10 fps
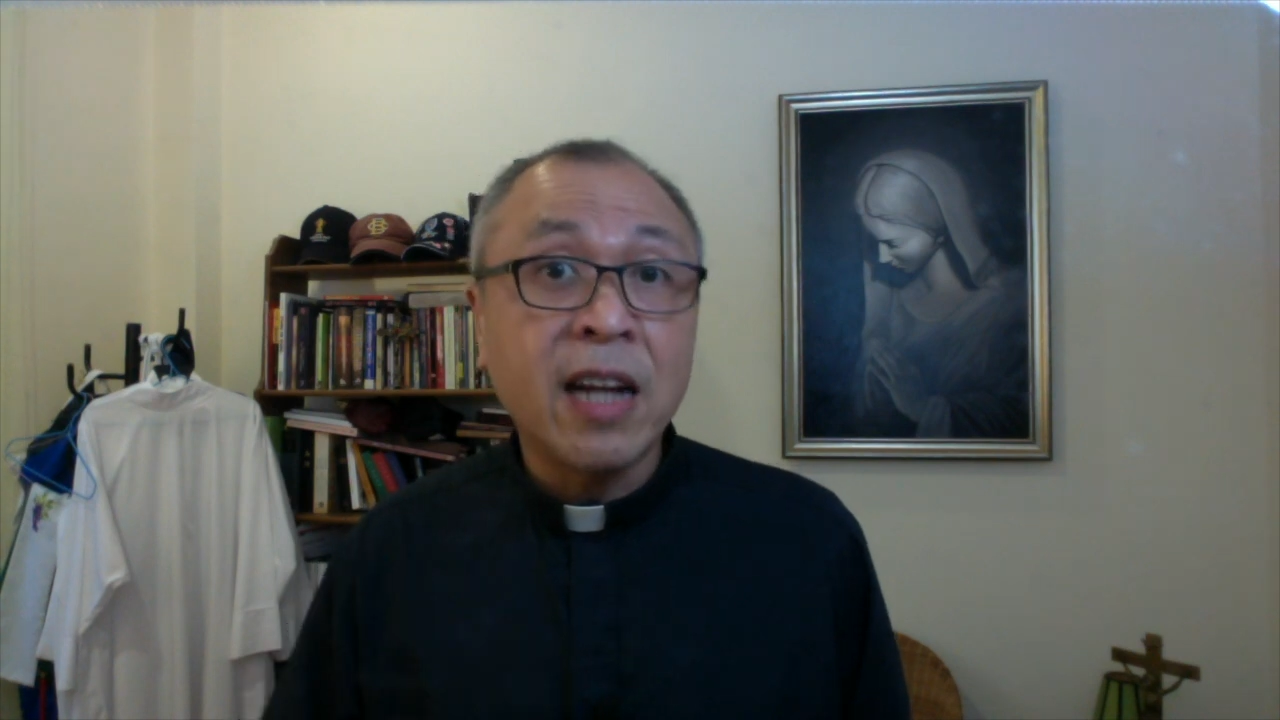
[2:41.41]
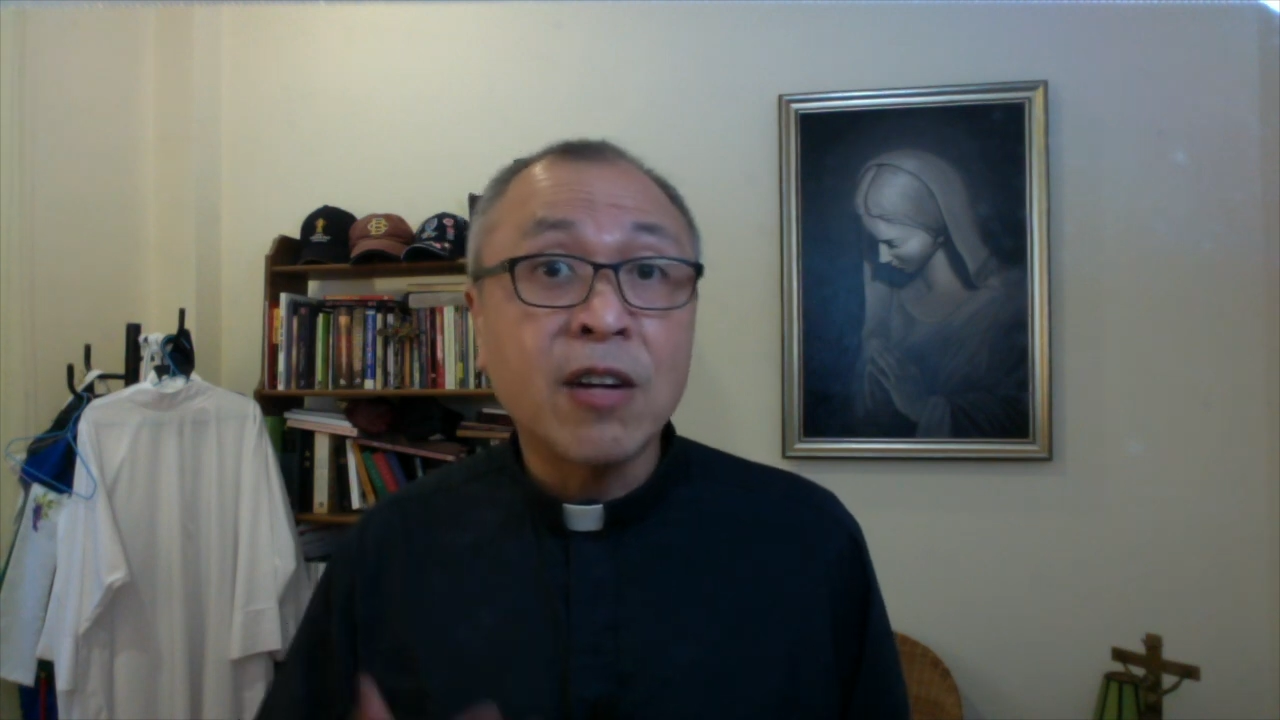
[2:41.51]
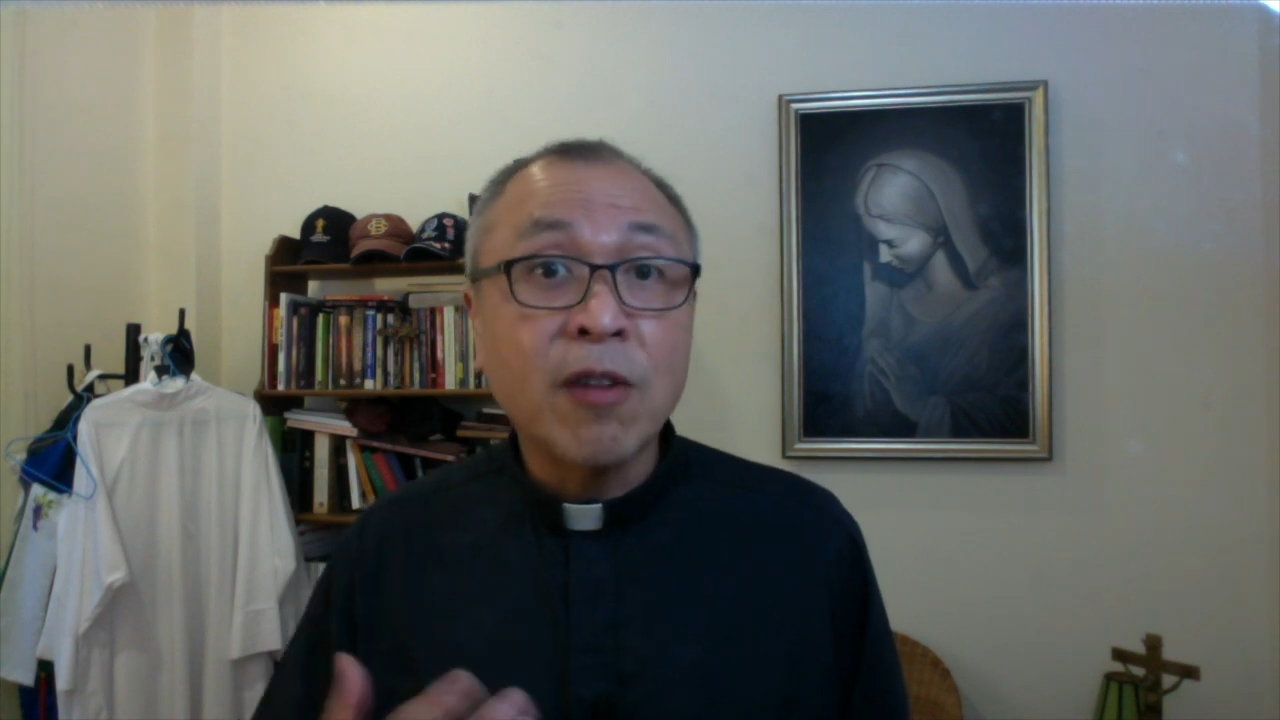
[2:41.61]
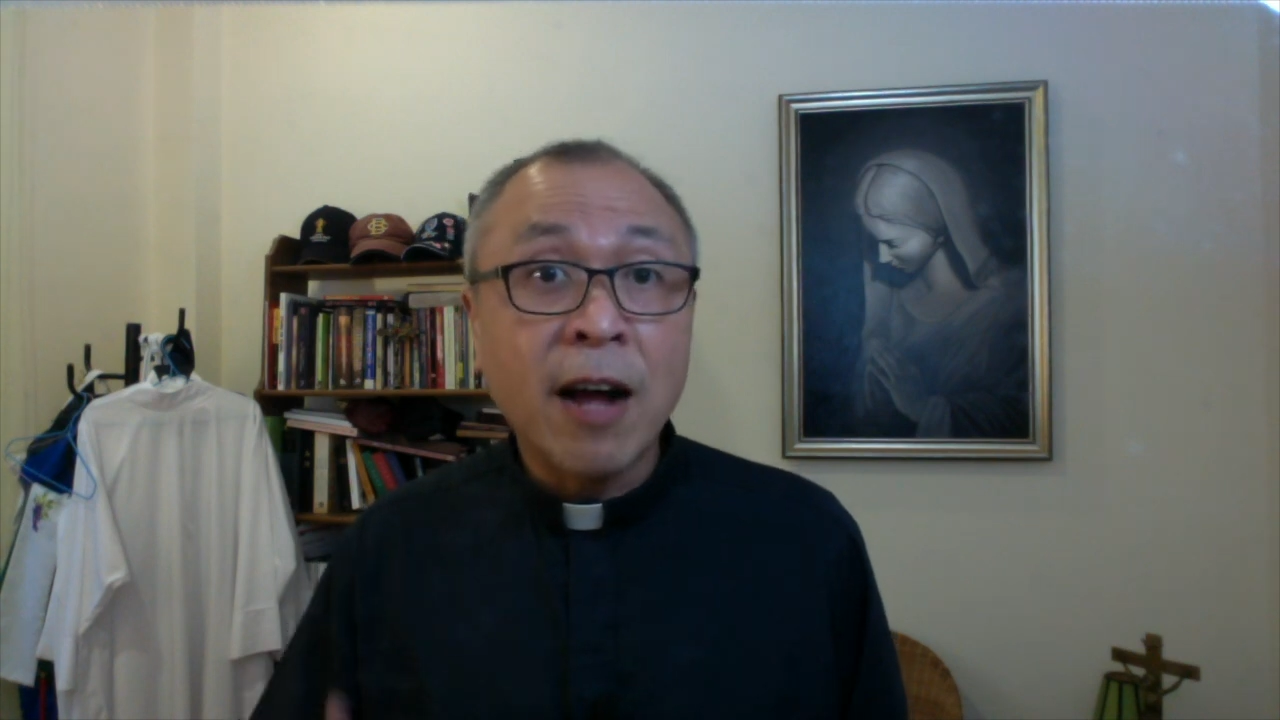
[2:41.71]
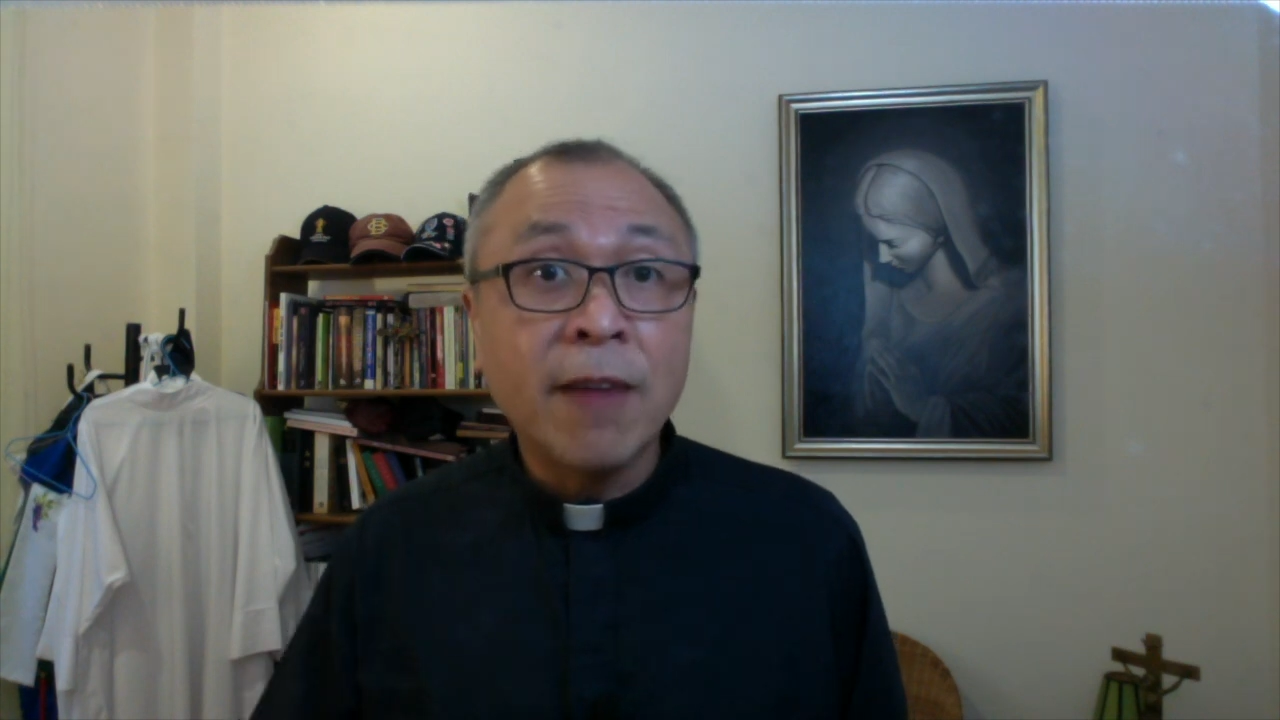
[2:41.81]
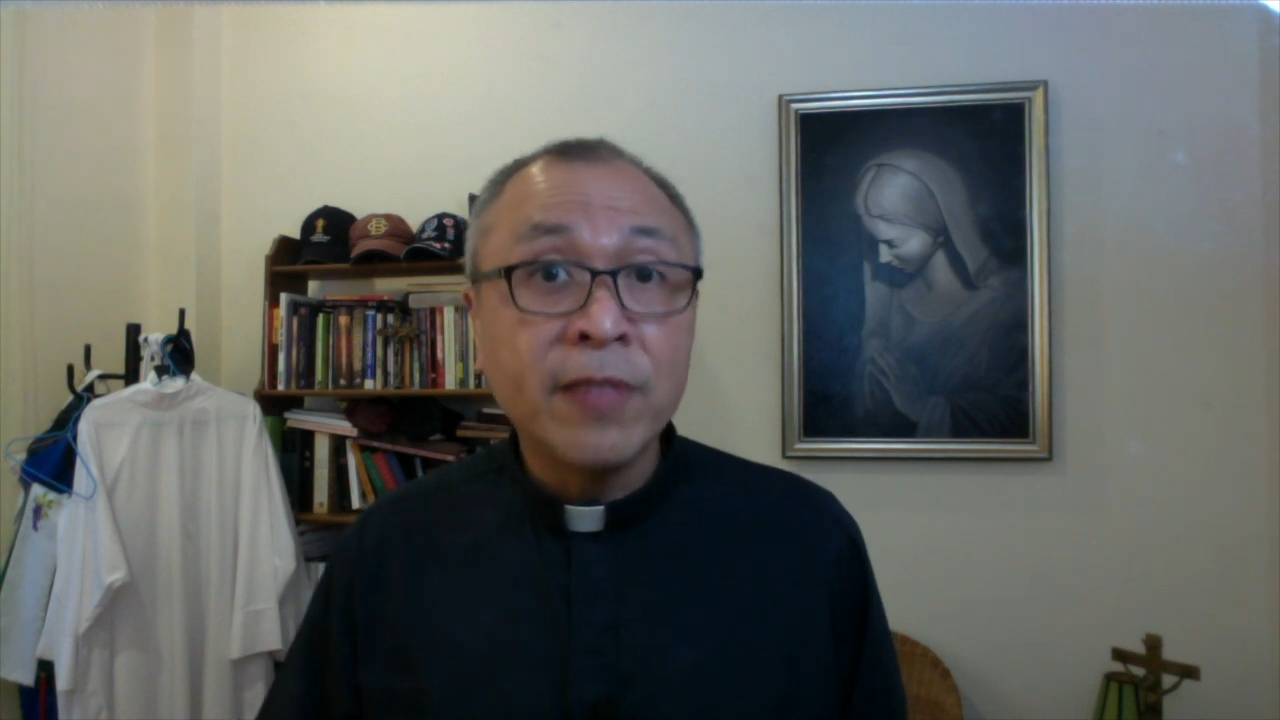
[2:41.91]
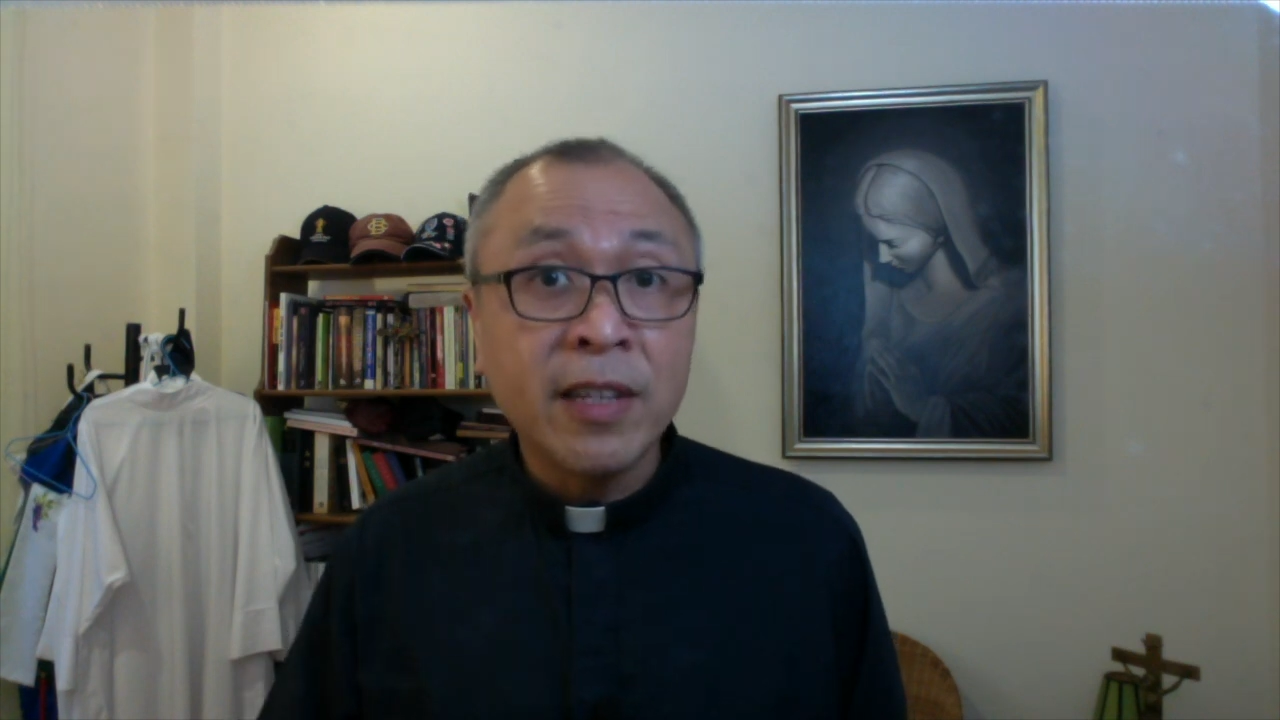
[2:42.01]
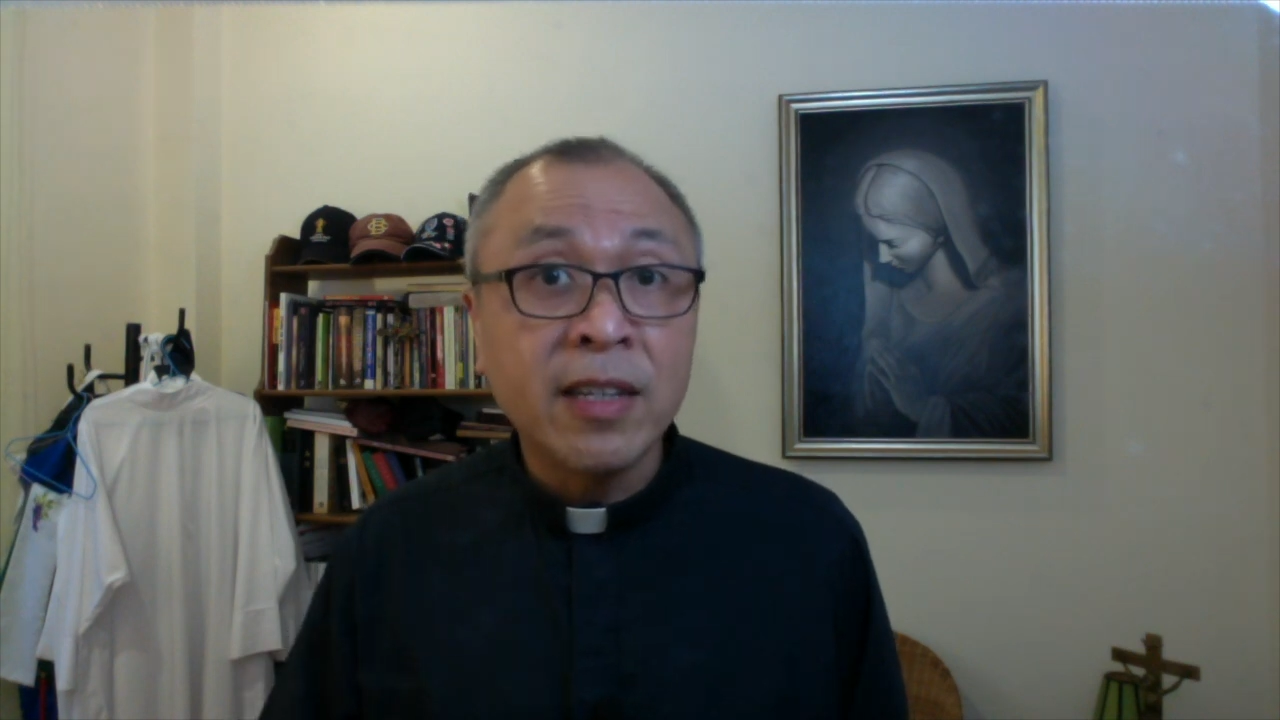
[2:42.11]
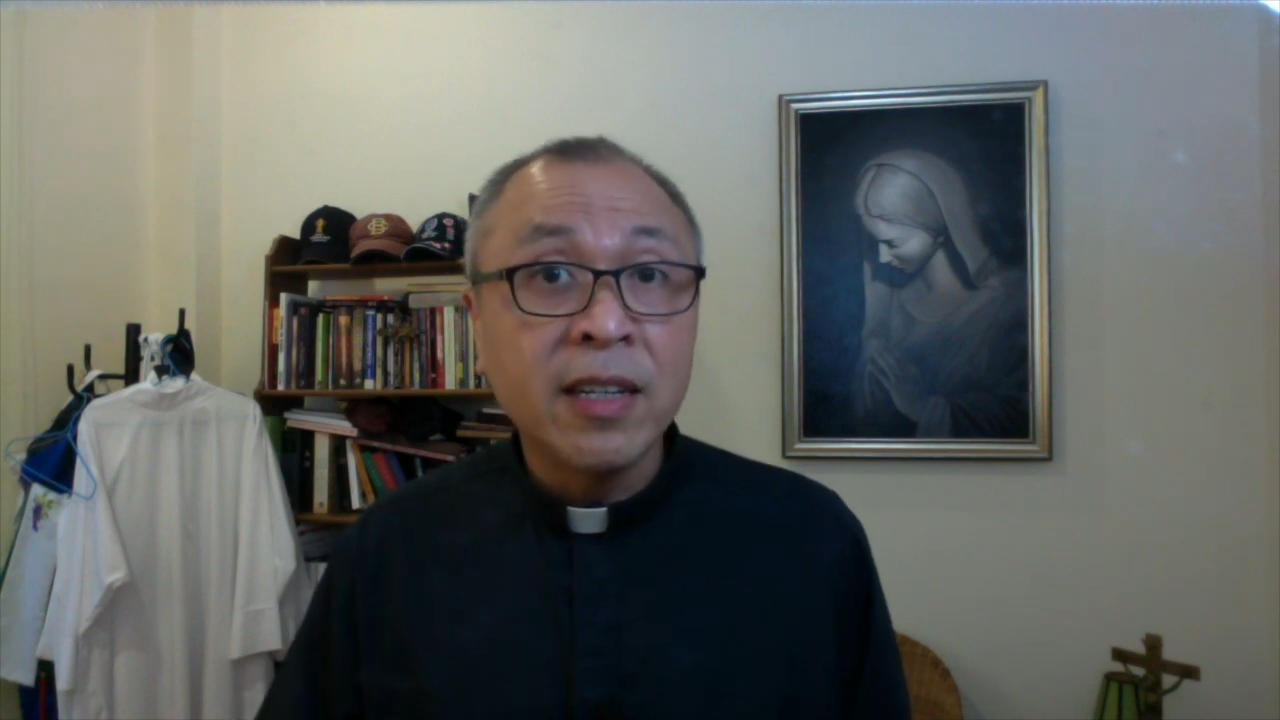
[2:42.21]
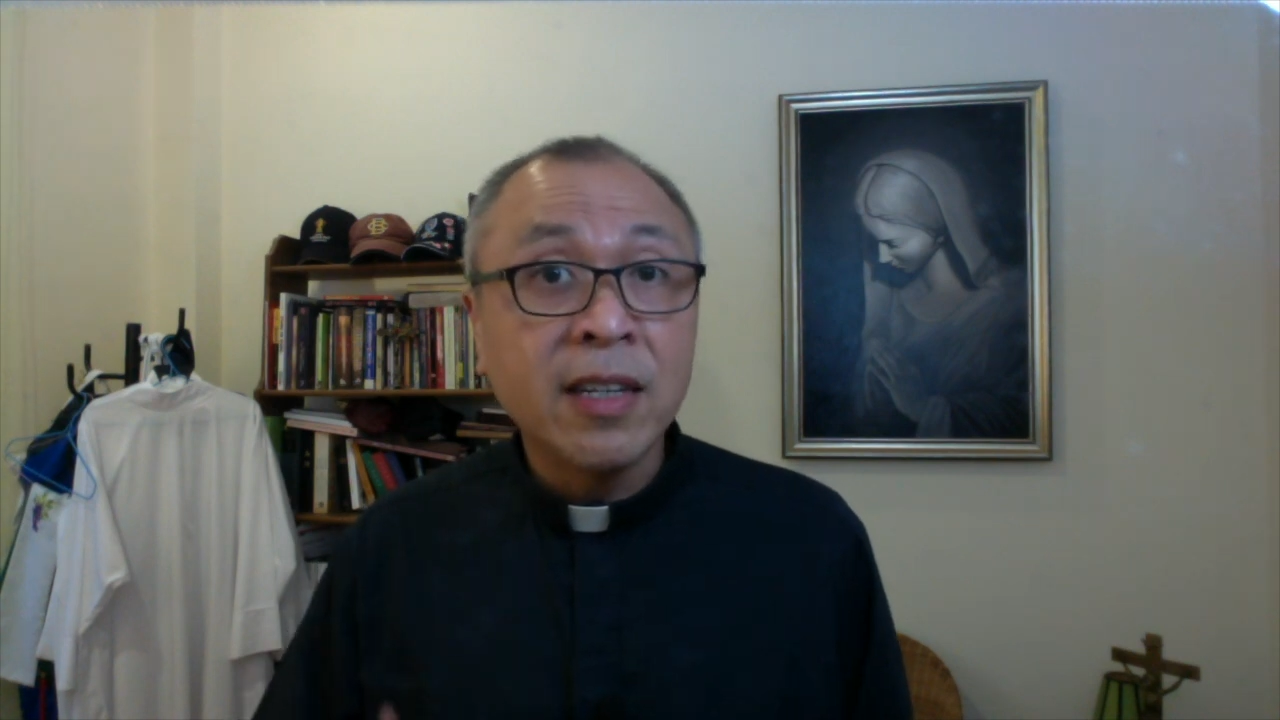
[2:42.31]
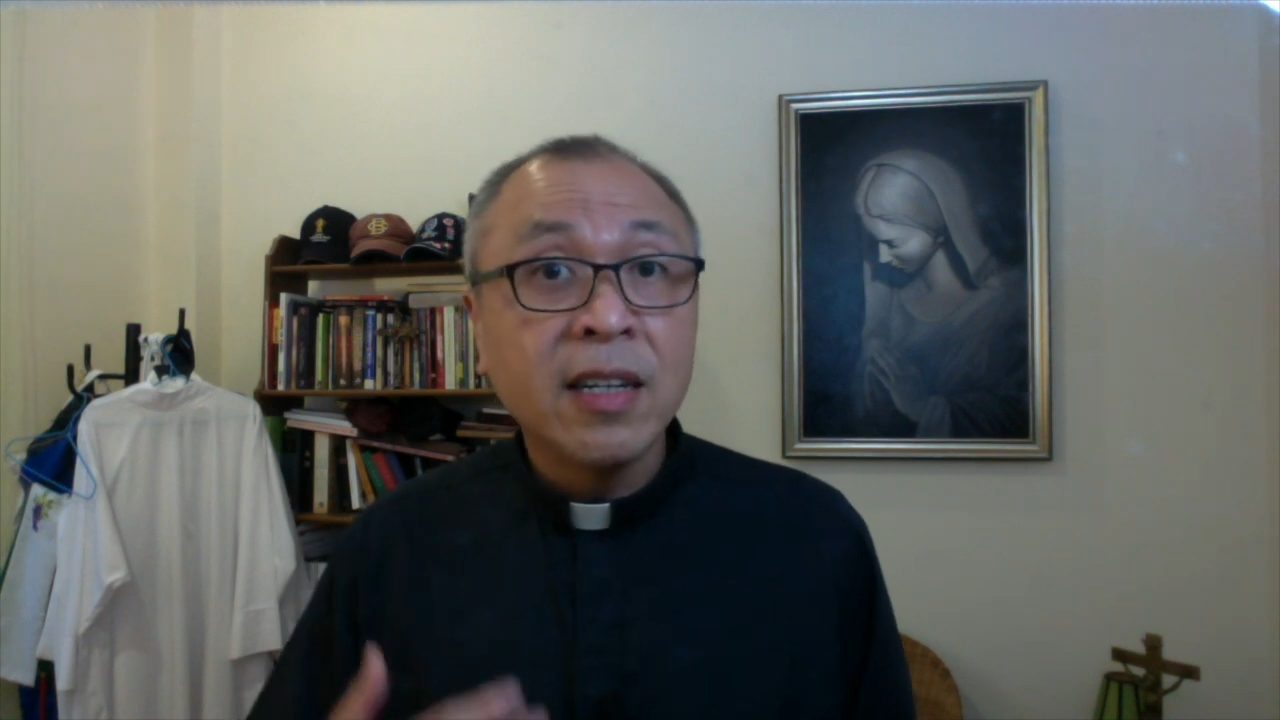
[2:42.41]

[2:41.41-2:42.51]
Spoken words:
and craft it